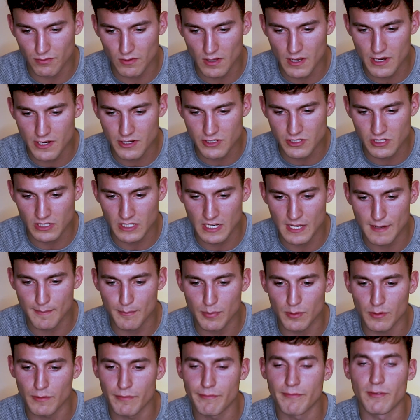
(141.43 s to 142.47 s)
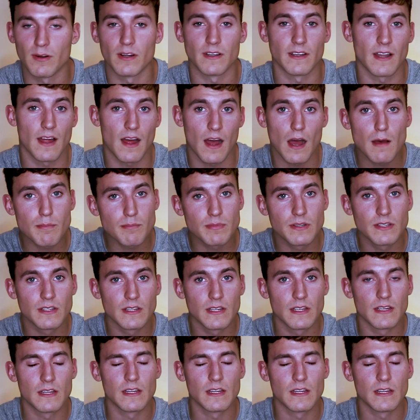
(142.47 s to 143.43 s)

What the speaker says: flyer should keep her foot up